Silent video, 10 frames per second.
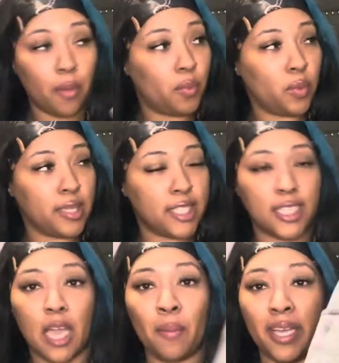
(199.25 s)
But we'll
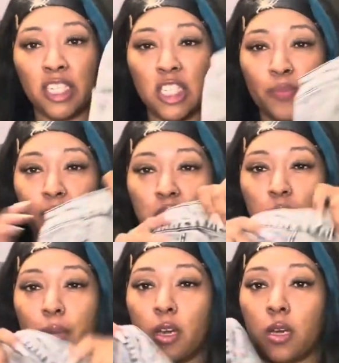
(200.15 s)
see. I might just put
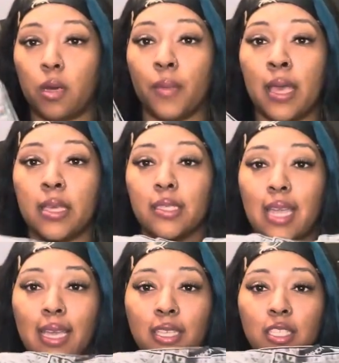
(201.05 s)
some um
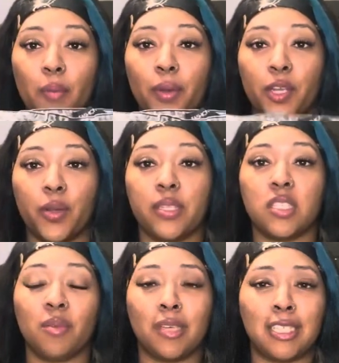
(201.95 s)
stockings up under the
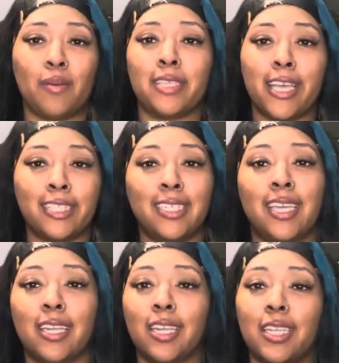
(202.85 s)
sun because I was actually
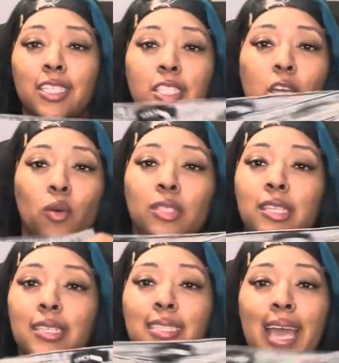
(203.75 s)
getting these to go to
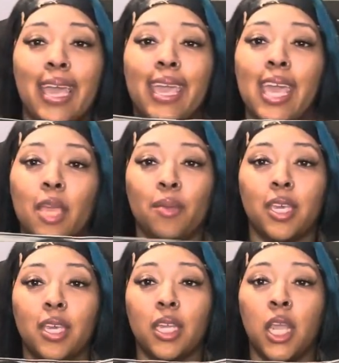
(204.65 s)
the Sky game
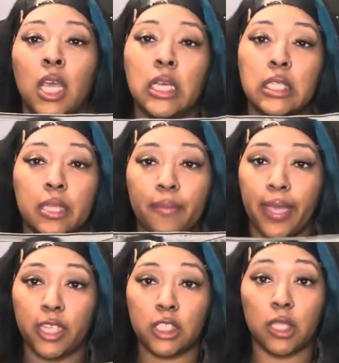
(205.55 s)
in to
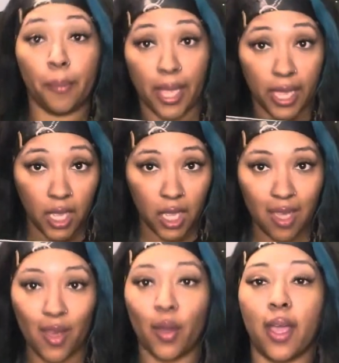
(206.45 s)
match the bay.
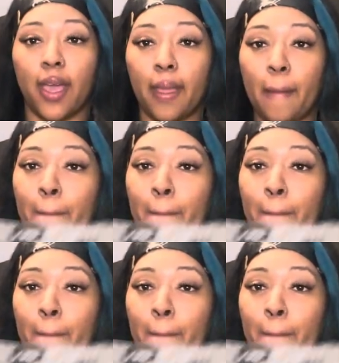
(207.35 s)
Okay.